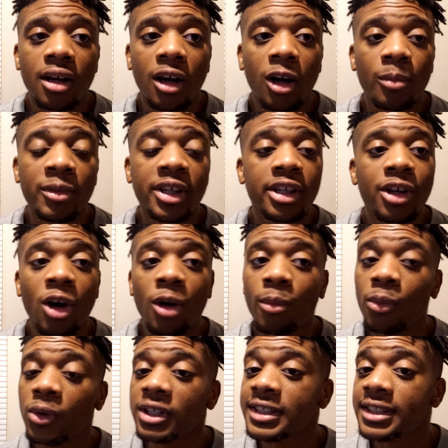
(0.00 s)
harmony, no
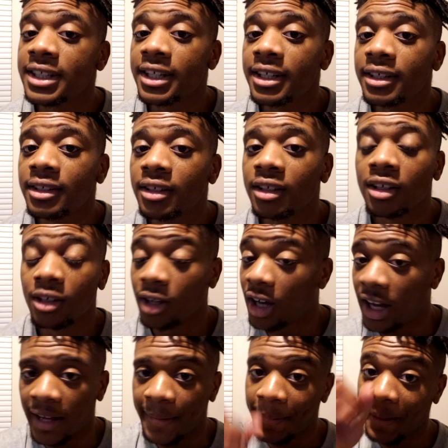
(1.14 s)
more sin.
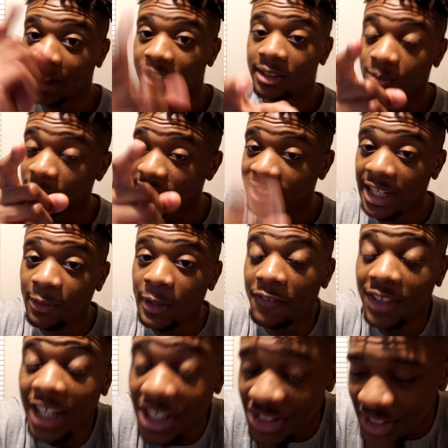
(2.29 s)
Ah, I could recite
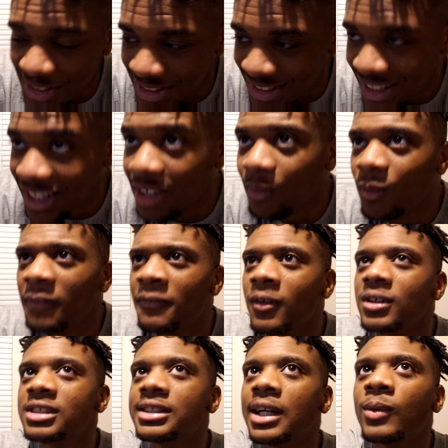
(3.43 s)
Revelations. What
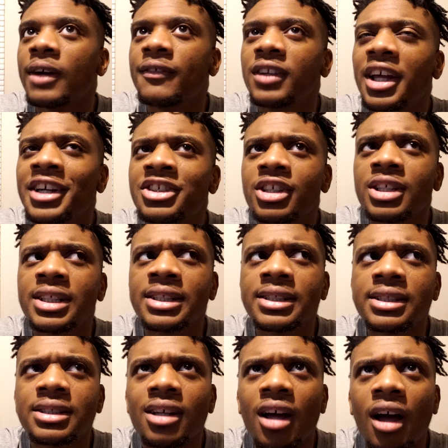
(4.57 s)
verse is that?
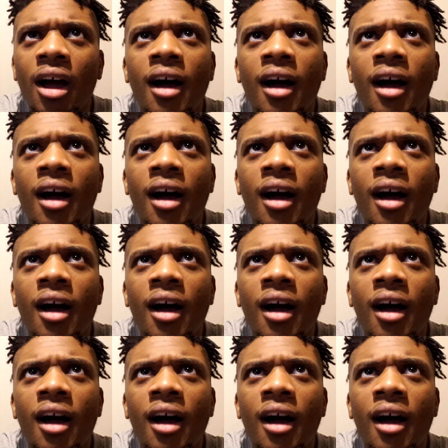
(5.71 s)
Revelations